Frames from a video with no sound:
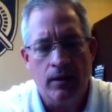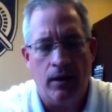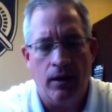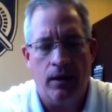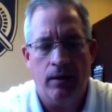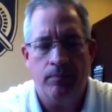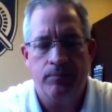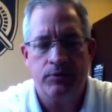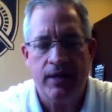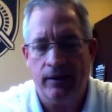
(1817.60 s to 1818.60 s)
uh,
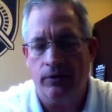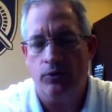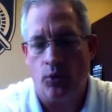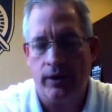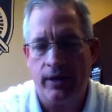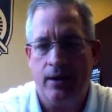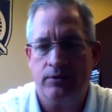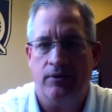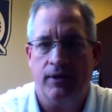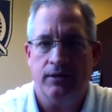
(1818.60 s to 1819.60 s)
tailored workouts
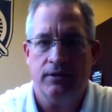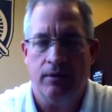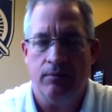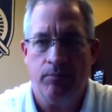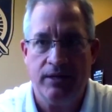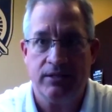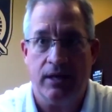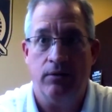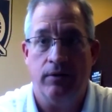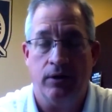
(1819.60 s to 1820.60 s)
and things that, based
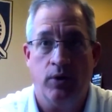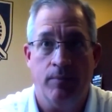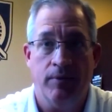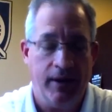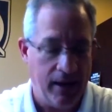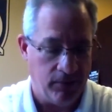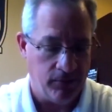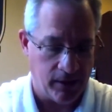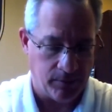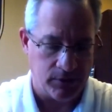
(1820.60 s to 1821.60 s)
on the equipment they had
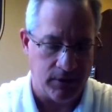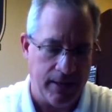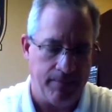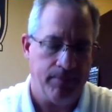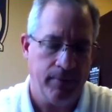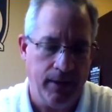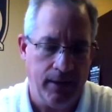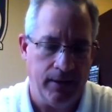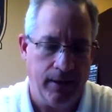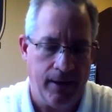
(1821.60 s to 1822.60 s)
available to them.
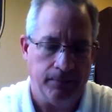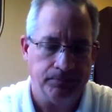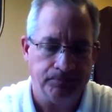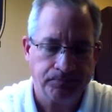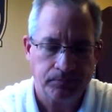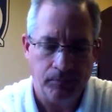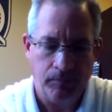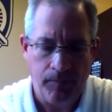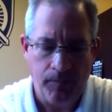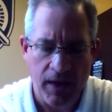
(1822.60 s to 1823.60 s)
And uh,
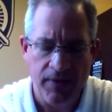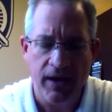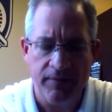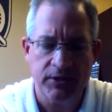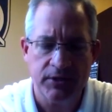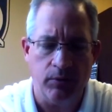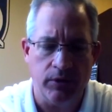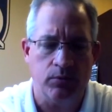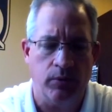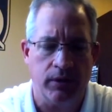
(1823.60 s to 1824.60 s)
and then obviously
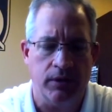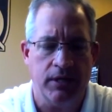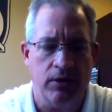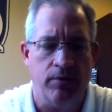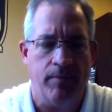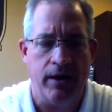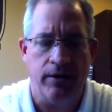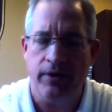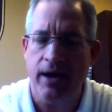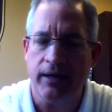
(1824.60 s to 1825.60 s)
we're we're continuing to monitor
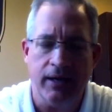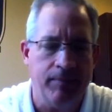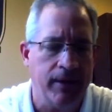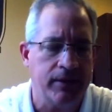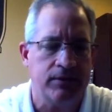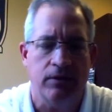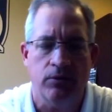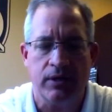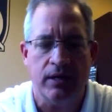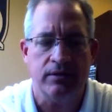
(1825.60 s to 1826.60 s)
their academics and
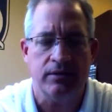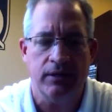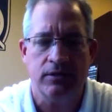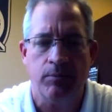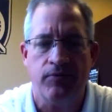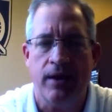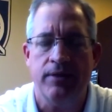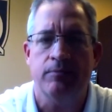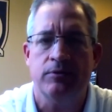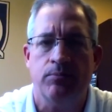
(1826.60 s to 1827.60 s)
those kinds of things to provide
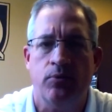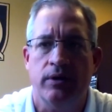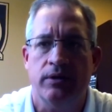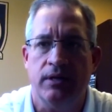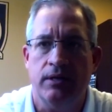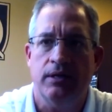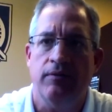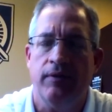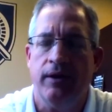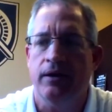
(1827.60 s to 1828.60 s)
them support as they need
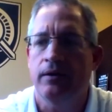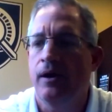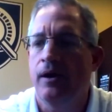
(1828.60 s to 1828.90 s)
it there